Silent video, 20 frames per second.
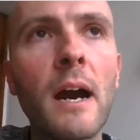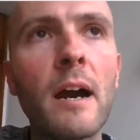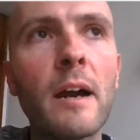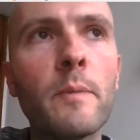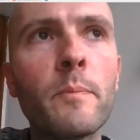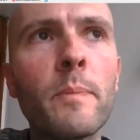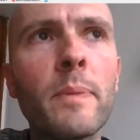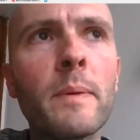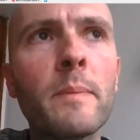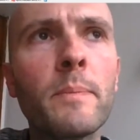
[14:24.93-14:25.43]

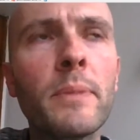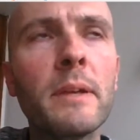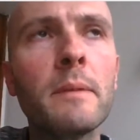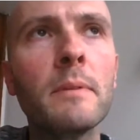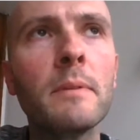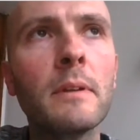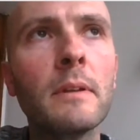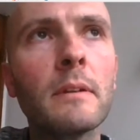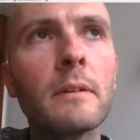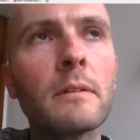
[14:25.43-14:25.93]

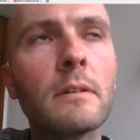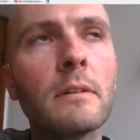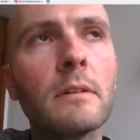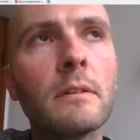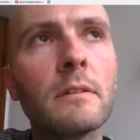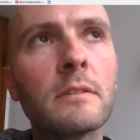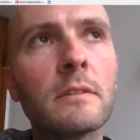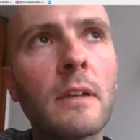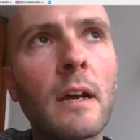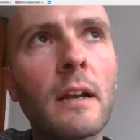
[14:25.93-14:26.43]
GDPR and
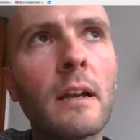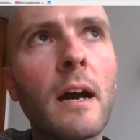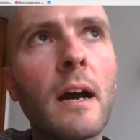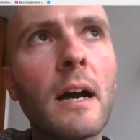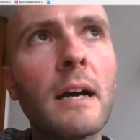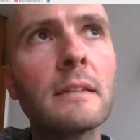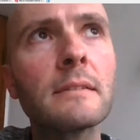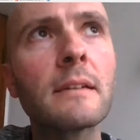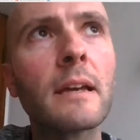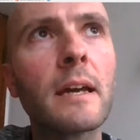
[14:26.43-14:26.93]
people
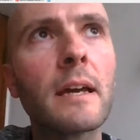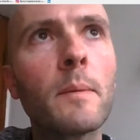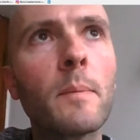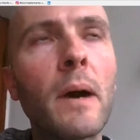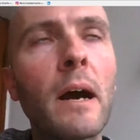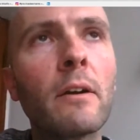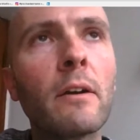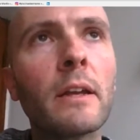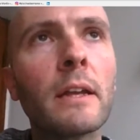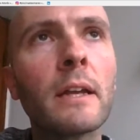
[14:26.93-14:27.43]
start
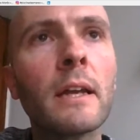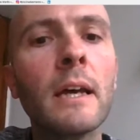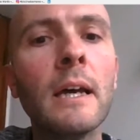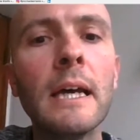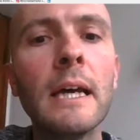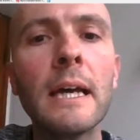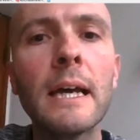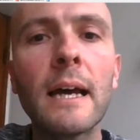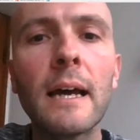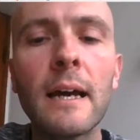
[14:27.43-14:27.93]
asking about it,